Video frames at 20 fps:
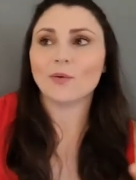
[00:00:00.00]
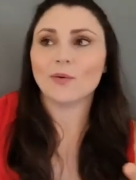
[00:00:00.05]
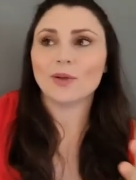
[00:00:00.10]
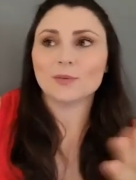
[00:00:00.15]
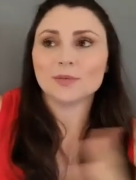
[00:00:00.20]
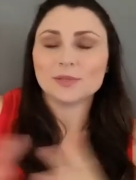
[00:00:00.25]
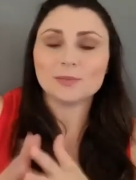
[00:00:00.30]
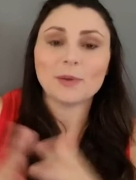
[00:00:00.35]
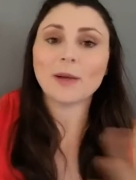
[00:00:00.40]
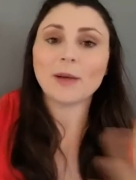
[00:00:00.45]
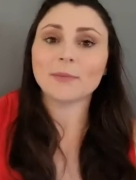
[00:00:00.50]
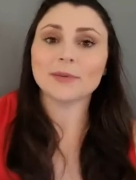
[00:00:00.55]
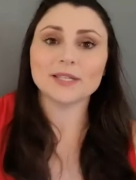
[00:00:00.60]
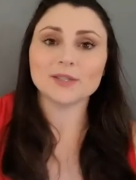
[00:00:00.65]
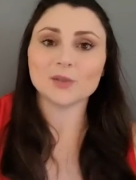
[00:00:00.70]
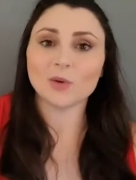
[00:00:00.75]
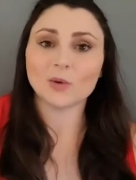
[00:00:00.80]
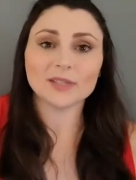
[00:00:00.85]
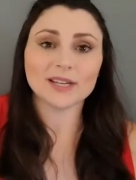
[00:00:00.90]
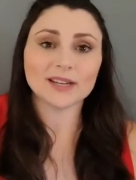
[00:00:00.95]
It was probably
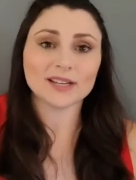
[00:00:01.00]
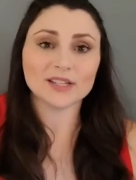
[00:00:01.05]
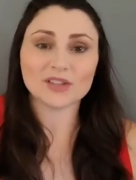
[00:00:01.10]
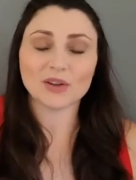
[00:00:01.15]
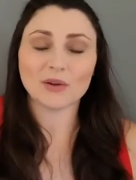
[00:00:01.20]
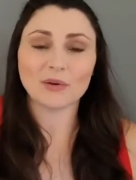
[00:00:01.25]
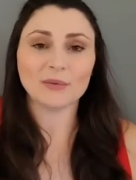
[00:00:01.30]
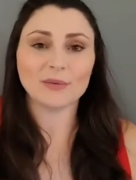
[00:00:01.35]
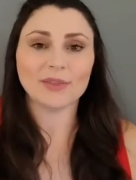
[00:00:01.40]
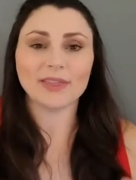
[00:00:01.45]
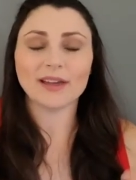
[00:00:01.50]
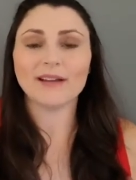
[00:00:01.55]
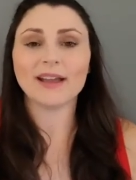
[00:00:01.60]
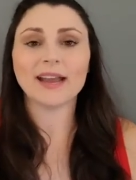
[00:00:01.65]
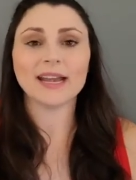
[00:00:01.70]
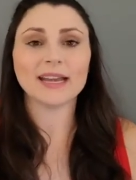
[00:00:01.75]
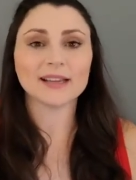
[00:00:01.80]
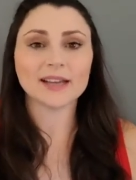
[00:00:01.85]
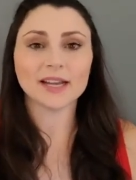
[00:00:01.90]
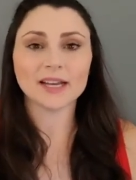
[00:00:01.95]
sold on its own without
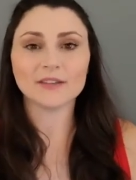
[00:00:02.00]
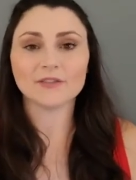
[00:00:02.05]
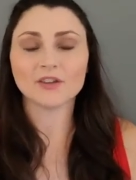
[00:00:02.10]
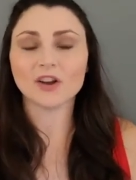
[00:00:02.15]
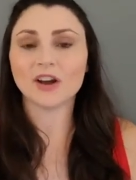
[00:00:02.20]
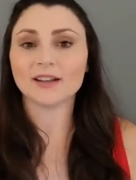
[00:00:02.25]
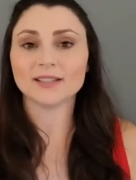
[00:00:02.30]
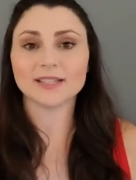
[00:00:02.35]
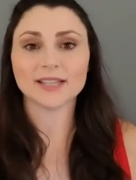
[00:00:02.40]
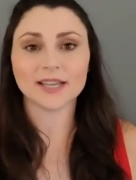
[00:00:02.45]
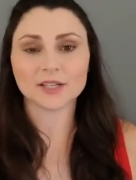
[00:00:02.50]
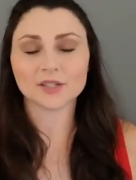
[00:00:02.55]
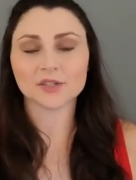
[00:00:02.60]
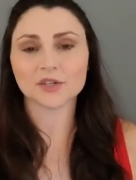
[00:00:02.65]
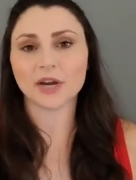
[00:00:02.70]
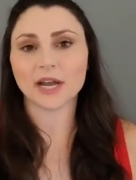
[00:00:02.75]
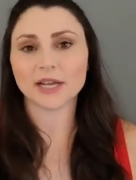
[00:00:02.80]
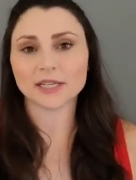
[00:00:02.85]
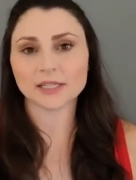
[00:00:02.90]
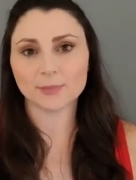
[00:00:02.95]
any kind of context
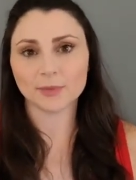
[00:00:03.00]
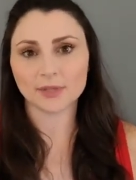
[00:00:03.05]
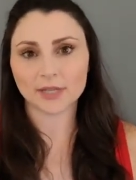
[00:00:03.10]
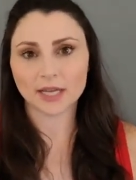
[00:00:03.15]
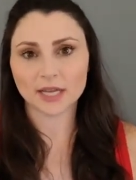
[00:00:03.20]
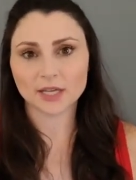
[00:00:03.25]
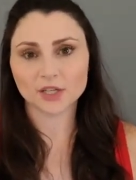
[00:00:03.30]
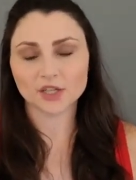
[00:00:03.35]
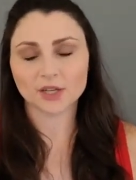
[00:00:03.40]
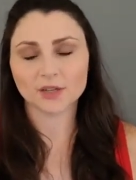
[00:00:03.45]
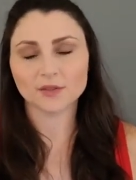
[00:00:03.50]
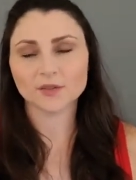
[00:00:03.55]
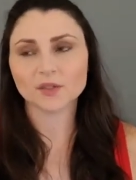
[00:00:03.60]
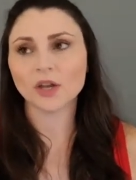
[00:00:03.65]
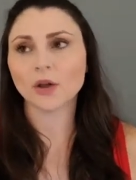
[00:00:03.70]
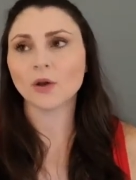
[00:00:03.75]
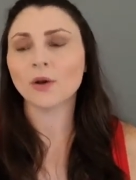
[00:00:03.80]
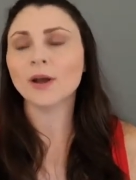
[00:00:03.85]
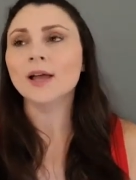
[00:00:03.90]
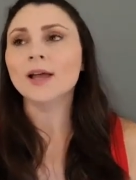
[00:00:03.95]
or explanation.
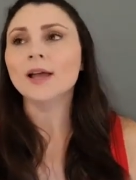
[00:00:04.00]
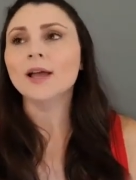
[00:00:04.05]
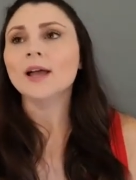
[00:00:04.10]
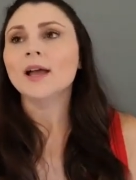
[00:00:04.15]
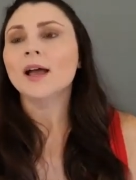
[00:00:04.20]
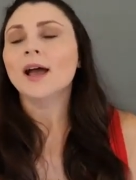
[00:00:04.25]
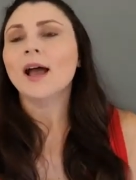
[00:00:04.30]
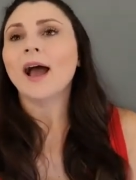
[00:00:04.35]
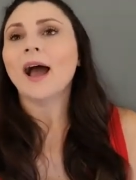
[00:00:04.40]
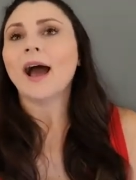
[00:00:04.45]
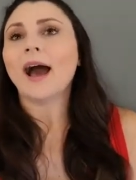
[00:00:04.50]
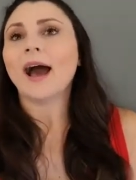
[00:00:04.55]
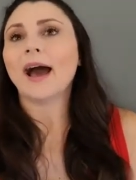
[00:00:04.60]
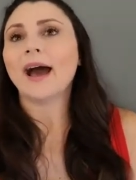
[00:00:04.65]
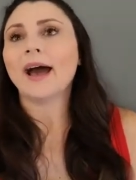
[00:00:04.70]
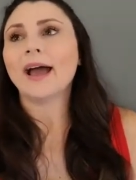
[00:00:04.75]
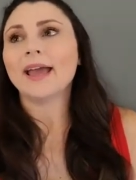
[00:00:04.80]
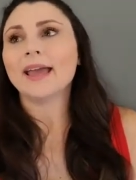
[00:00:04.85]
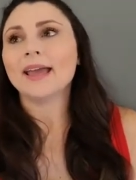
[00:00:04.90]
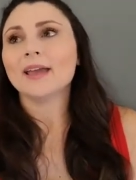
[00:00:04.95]
So
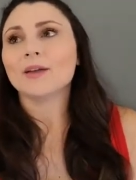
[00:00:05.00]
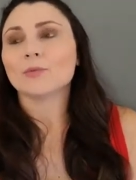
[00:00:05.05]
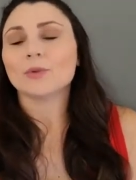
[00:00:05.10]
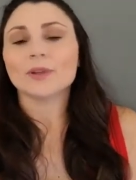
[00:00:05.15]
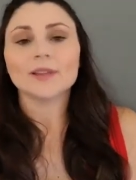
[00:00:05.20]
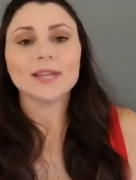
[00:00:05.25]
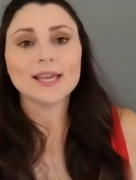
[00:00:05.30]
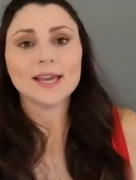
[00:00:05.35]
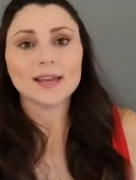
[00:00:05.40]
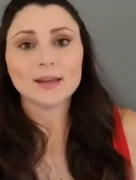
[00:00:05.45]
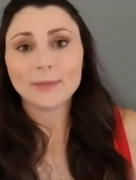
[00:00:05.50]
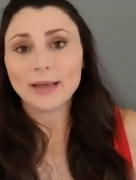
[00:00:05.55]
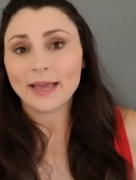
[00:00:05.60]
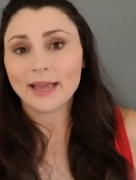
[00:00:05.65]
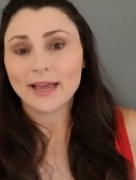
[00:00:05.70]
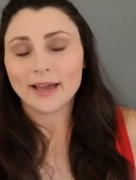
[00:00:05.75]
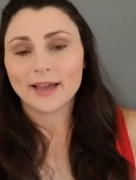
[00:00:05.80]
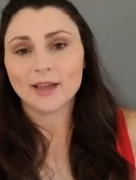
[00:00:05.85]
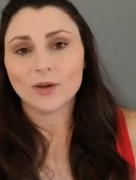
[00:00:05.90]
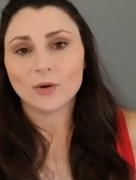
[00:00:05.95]
I really get on my
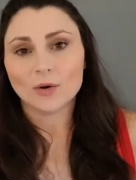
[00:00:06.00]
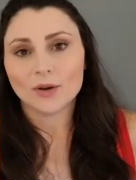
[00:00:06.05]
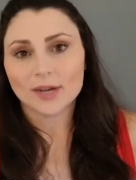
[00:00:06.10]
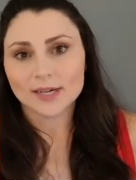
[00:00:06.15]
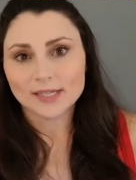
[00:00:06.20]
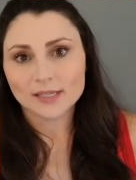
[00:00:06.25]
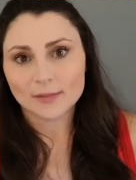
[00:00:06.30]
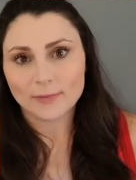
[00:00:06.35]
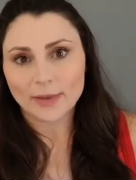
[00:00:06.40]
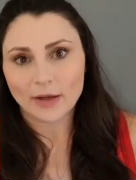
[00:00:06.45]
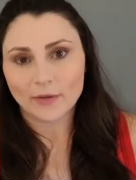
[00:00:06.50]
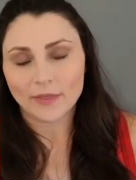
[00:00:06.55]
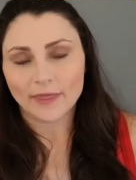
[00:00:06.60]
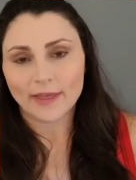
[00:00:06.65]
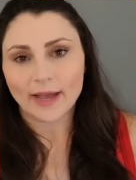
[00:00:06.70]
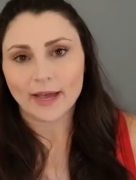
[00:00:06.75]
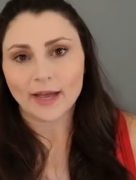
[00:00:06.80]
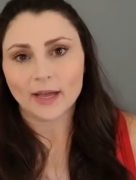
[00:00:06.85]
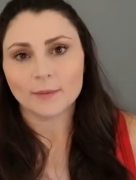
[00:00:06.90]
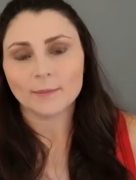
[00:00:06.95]
high horse about
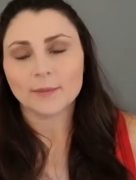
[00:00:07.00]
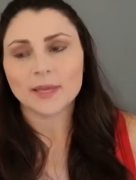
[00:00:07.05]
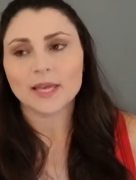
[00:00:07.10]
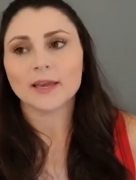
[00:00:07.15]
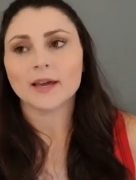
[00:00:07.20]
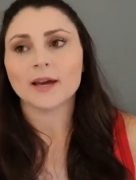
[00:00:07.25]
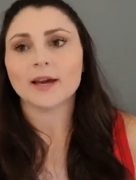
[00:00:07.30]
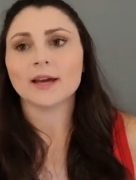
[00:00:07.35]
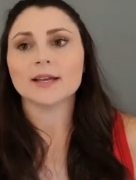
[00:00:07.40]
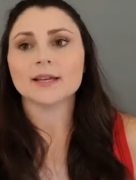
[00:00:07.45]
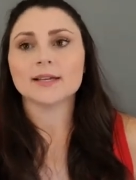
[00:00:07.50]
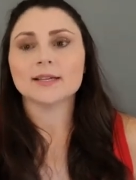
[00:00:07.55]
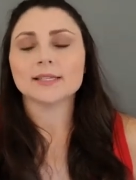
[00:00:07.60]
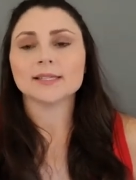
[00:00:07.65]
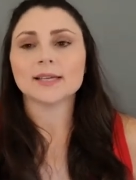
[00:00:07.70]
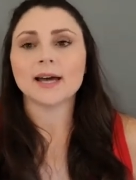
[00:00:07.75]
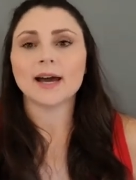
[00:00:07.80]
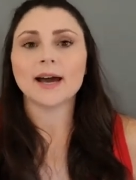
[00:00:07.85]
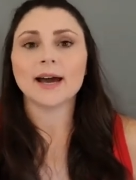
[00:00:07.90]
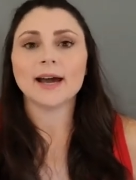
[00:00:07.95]
that,
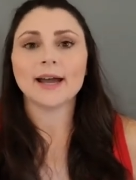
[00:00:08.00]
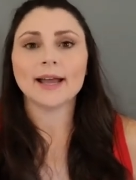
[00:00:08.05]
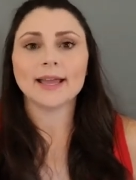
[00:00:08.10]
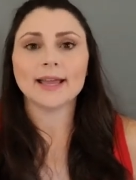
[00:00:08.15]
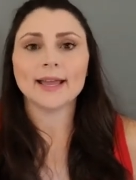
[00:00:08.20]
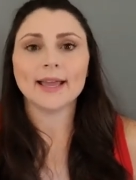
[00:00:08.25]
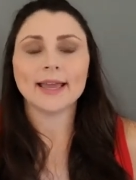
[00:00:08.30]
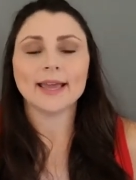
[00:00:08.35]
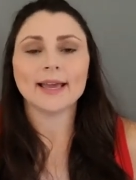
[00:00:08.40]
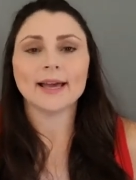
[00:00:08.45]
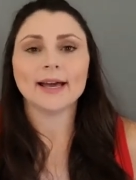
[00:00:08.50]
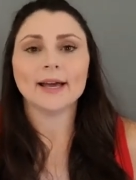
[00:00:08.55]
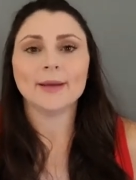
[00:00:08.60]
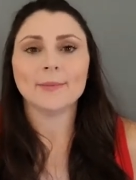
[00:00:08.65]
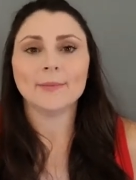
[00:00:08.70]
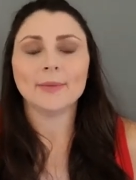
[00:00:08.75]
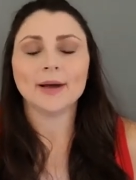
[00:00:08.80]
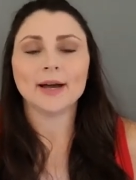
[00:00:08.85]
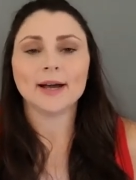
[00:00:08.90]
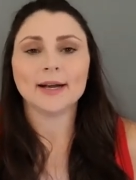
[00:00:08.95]
because I
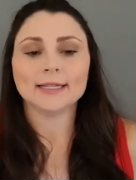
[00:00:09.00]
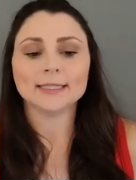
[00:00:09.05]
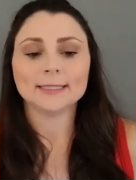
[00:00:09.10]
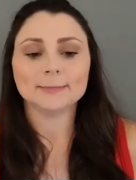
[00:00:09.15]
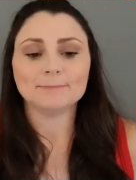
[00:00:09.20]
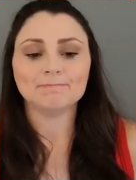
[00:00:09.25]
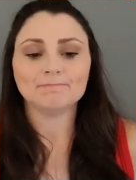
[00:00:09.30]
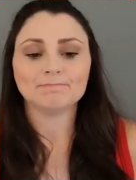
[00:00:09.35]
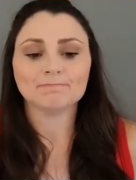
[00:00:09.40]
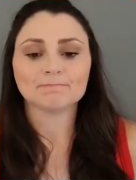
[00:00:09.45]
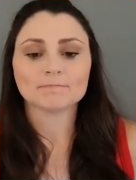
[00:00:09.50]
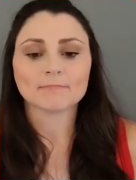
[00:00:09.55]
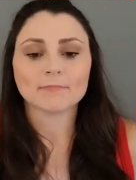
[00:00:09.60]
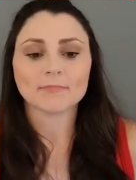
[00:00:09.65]
am